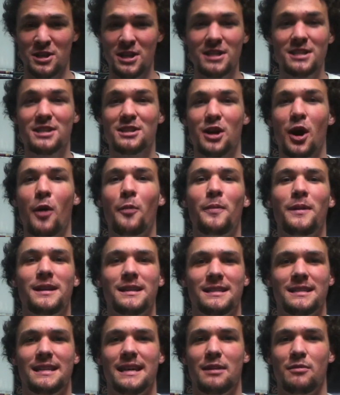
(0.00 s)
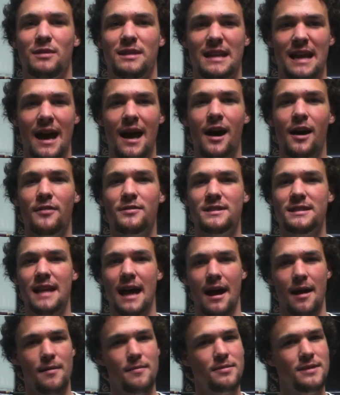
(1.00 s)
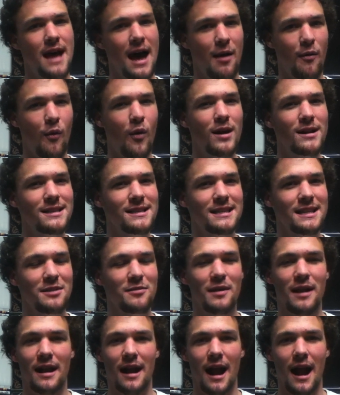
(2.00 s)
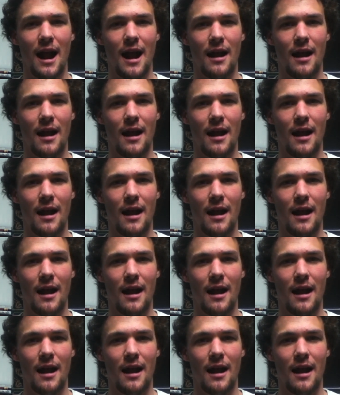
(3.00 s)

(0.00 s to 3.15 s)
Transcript: Just this opening scene with the elves and that one scene when